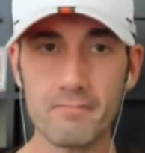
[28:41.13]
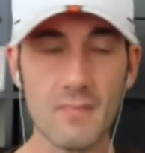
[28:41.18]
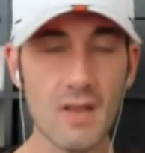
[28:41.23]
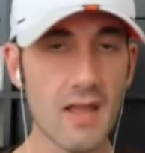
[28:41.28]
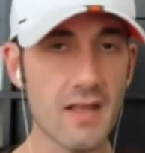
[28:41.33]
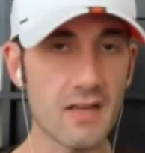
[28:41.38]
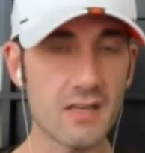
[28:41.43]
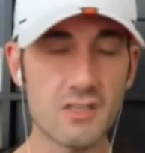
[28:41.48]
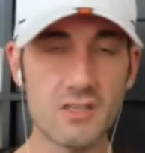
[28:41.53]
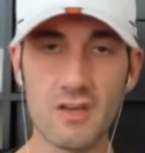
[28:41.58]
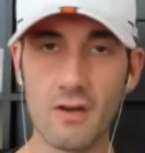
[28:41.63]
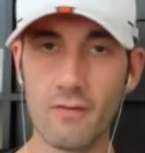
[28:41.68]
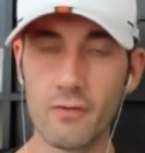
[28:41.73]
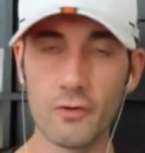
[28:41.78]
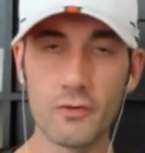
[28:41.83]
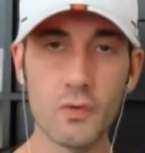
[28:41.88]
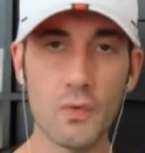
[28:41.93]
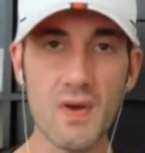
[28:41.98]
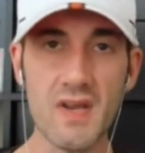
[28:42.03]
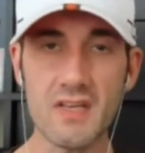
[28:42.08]
I got
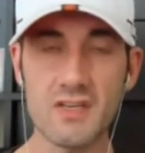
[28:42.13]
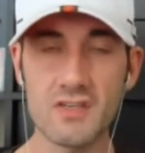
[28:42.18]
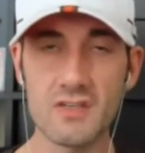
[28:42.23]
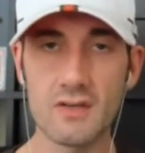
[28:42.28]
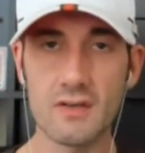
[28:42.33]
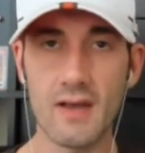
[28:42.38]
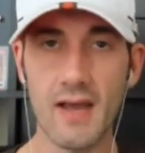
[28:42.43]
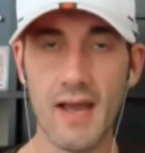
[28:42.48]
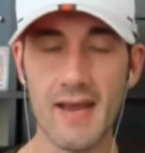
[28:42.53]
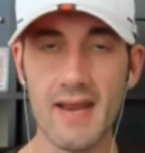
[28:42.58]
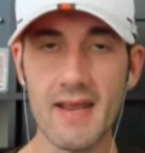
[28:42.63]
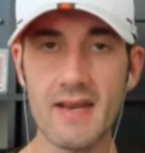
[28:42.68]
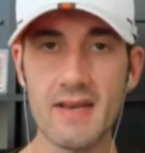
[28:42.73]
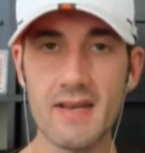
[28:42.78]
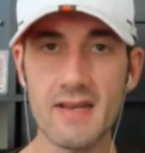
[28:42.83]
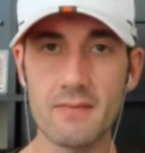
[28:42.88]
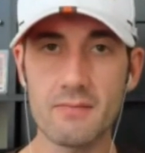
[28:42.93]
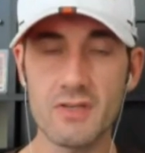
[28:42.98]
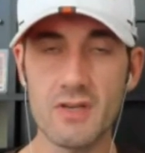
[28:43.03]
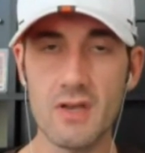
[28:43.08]
several tweets at
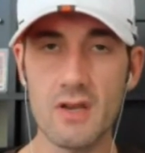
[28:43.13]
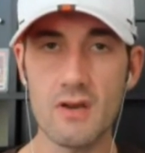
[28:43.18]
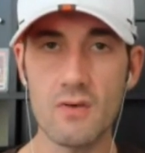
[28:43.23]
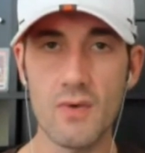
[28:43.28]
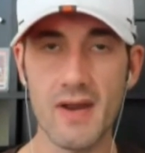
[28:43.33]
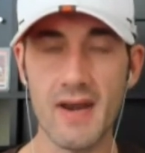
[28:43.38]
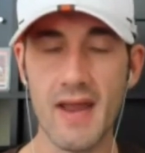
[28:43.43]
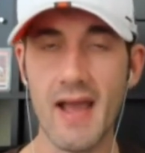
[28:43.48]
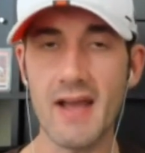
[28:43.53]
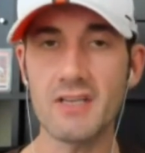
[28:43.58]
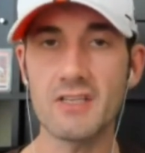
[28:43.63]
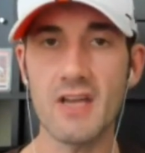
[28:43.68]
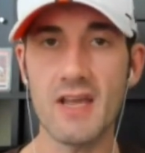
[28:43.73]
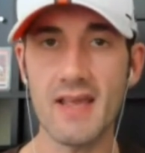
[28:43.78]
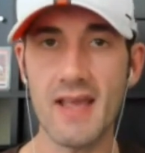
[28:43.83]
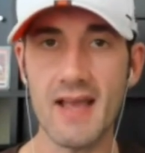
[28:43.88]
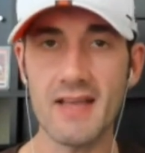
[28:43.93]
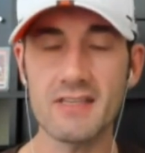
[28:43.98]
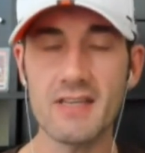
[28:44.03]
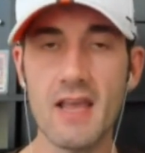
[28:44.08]
AndyMC81,
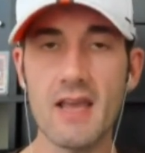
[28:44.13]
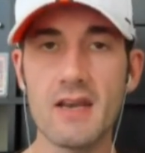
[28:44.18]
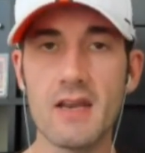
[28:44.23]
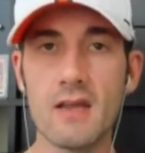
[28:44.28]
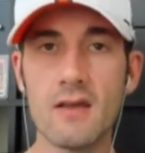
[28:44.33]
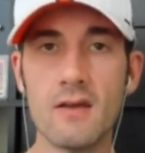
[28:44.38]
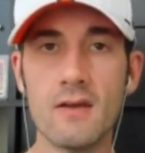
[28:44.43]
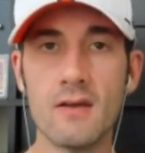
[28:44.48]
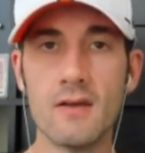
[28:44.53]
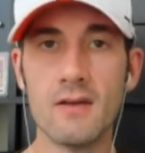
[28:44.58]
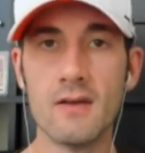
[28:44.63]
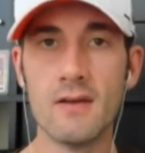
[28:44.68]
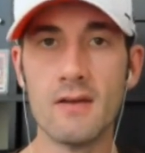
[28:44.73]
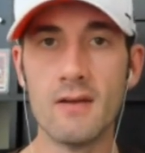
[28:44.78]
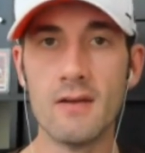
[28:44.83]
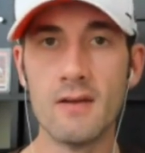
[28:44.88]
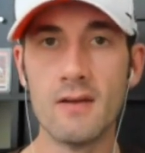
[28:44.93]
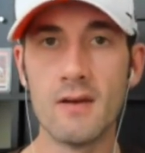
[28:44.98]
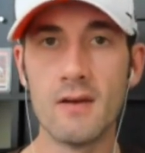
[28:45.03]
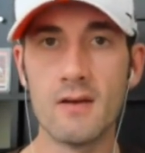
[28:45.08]
hashtag AskAndy.
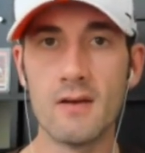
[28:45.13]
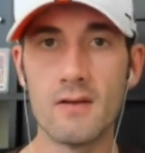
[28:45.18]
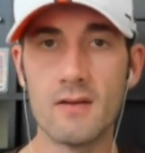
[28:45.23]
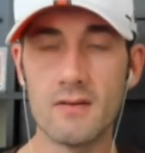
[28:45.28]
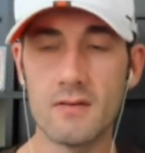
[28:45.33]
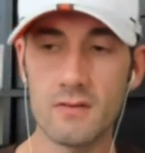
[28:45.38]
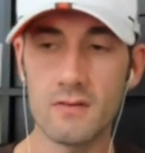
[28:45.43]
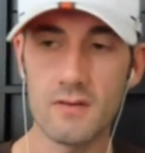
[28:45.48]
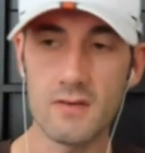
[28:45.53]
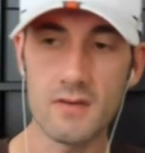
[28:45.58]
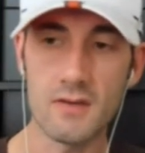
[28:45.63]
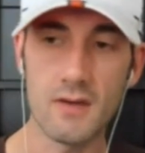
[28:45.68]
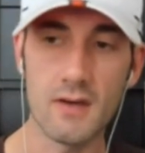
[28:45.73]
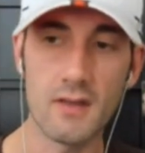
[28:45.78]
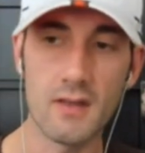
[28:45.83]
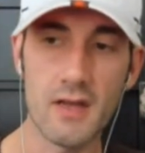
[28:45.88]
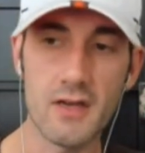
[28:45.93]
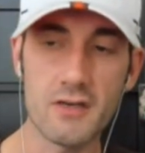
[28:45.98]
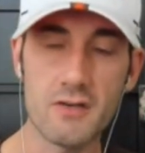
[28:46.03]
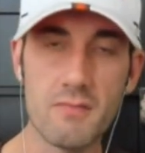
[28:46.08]

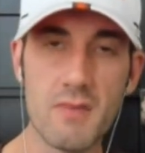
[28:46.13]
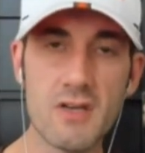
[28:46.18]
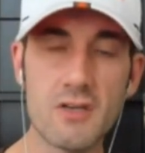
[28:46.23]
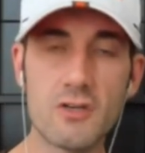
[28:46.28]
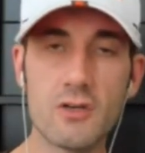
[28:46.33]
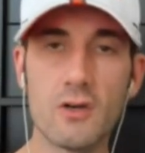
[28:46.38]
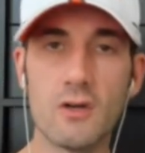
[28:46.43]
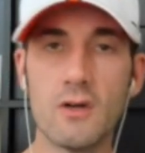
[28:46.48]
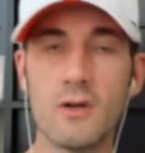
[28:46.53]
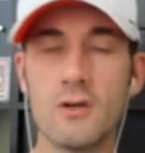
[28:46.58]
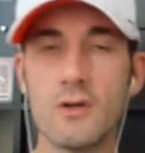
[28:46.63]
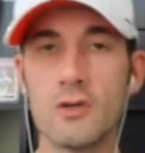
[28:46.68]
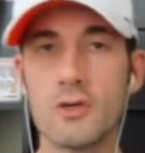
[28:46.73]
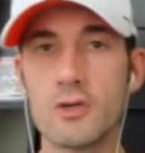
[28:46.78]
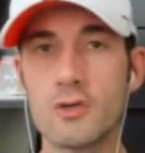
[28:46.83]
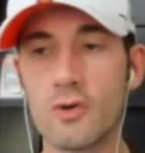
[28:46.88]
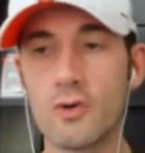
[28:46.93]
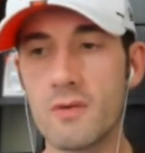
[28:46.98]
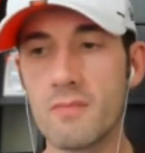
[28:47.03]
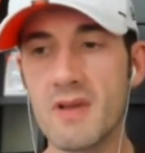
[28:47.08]
Elijah Mitchell,
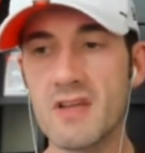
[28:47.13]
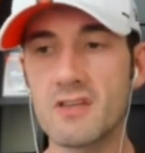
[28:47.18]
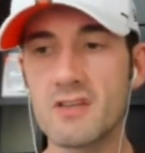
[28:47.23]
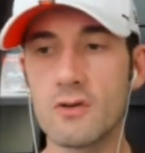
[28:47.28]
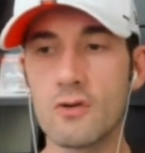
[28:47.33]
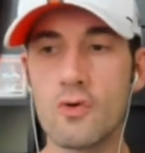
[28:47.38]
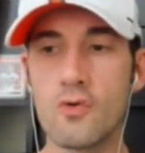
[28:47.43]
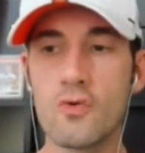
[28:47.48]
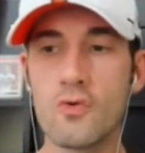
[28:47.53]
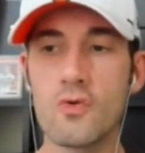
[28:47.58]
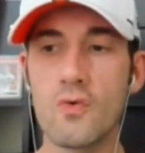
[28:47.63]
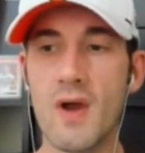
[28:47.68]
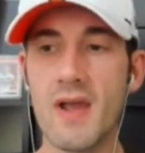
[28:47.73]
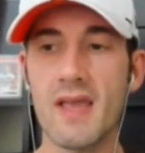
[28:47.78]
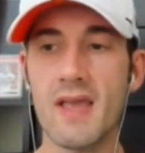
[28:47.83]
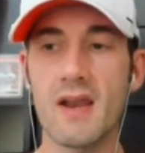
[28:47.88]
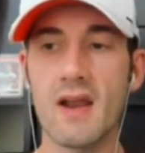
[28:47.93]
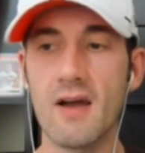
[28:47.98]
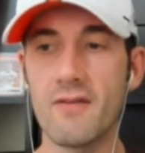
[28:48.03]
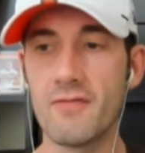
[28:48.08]
Jordan Mason. Who do I
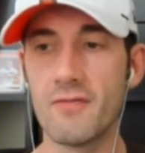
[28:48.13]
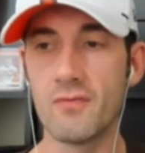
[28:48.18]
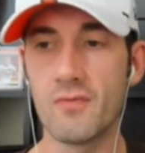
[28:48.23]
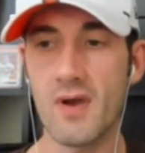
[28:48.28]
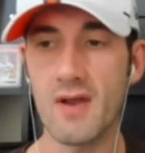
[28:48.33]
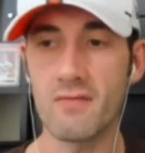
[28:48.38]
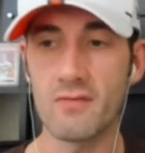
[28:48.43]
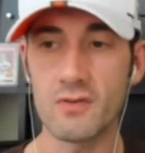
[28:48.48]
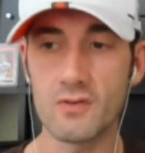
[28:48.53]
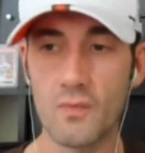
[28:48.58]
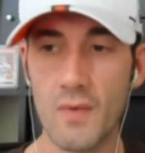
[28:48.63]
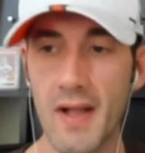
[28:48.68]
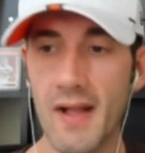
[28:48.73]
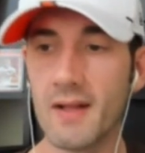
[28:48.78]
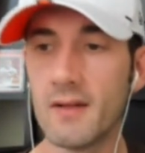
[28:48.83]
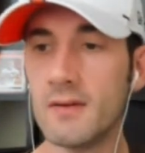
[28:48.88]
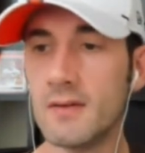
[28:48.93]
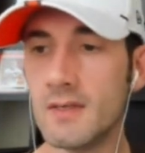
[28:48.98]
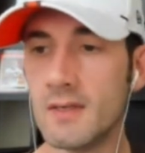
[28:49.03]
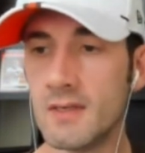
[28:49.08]
get off of waivers?
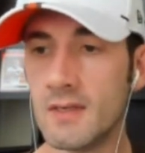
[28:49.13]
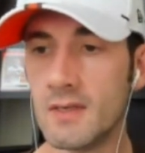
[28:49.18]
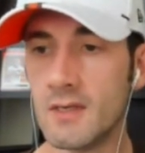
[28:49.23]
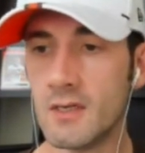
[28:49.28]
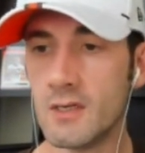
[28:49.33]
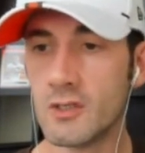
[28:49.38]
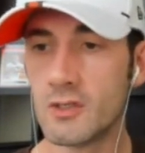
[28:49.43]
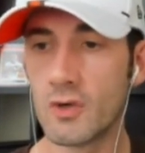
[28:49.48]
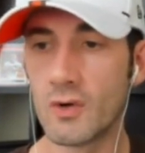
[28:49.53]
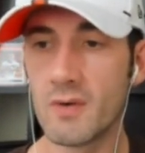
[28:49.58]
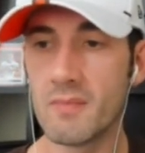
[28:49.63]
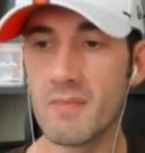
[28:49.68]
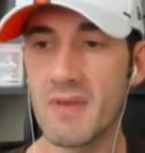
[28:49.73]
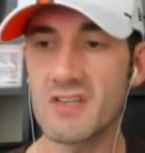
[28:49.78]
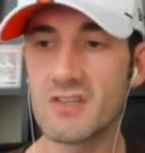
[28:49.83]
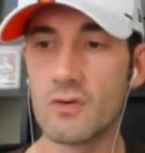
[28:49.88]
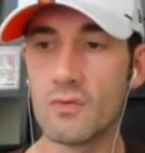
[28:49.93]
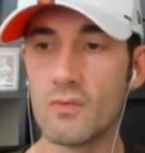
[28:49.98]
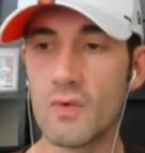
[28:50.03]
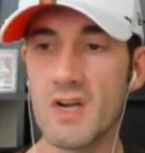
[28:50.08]
Well, Jordan
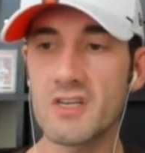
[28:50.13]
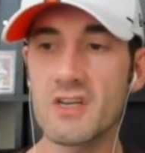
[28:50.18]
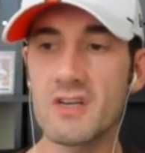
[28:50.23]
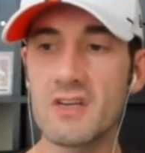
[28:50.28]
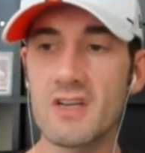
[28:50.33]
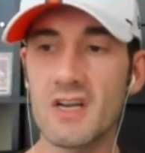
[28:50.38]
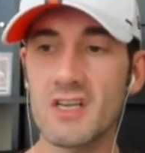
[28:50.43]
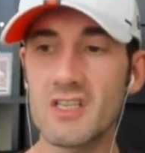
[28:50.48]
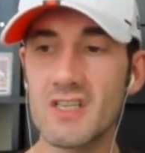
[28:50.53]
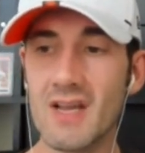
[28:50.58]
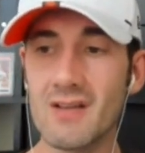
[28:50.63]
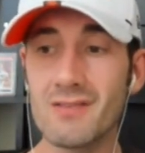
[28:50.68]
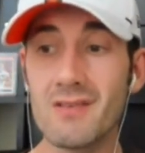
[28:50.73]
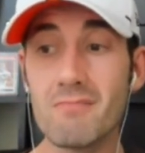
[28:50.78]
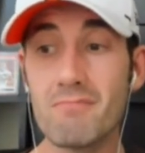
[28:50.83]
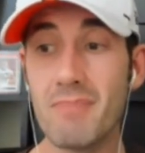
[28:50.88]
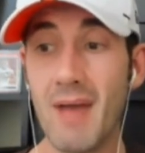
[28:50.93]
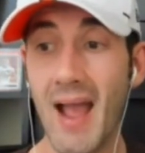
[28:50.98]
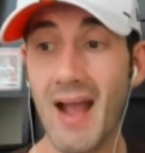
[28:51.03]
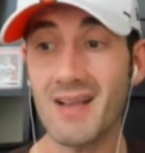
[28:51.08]
Mason rushing touchdowns
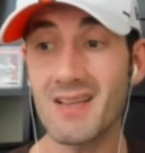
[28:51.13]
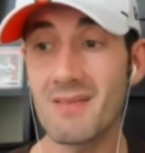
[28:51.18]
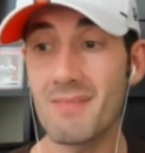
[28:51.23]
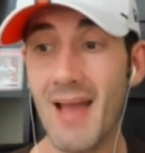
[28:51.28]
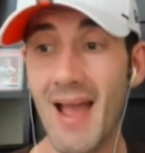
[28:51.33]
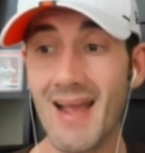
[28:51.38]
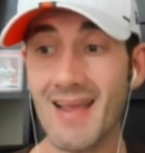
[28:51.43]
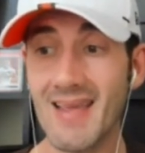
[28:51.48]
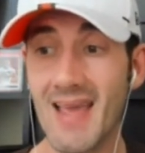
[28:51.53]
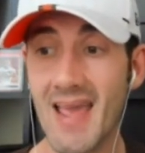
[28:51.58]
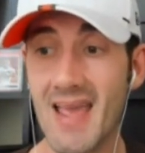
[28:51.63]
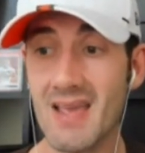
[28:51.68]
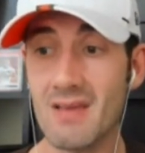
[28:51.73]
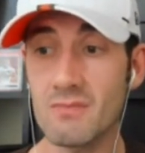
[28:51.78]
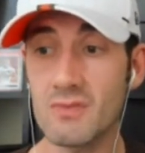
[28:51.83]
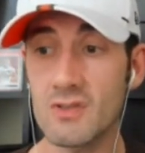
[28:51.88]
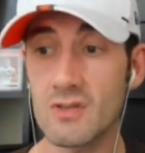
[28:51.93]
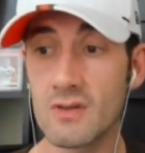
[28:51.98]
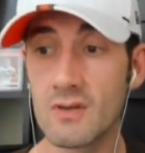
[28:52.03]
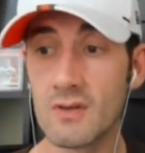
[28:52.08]
in back-to-back
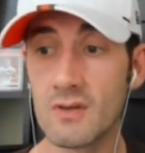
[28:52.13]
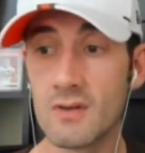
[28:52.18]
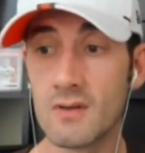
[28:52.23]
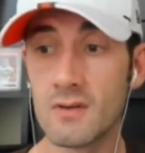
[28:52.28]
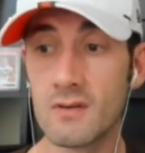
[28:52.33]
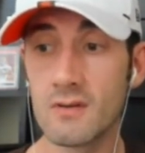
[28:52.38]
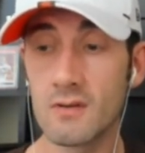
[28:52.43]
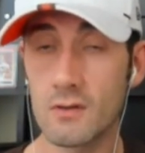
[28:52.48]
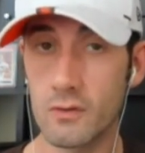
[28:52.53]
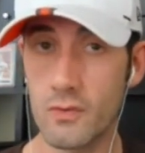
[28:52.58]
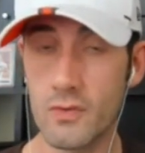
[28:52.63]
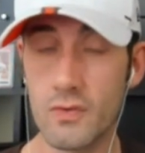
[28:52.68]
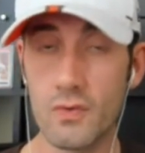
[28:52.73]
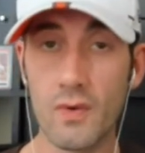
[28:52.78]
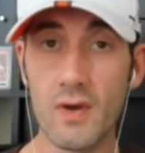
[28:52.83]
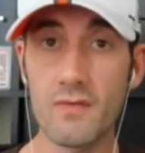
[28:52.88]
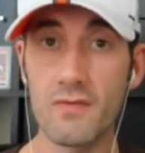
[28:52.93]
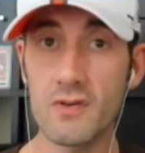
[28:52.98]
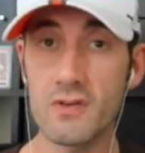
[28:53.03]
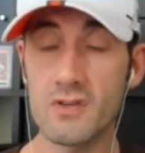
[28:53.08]
games, including the
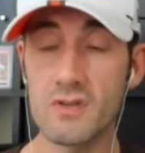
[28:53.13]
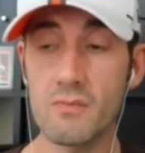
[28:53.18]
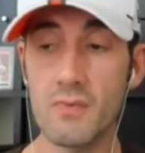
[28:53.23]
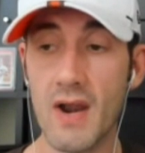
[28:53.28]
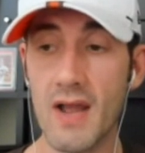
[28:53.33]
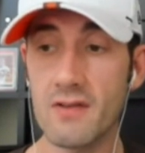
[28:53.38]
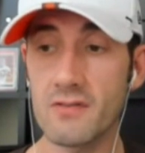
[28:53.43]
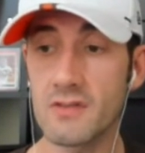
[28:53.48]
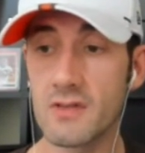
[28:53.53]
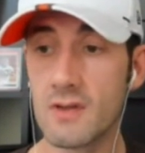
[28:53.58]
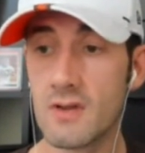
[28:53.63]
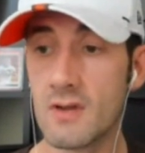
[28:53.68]
one versus the Browns.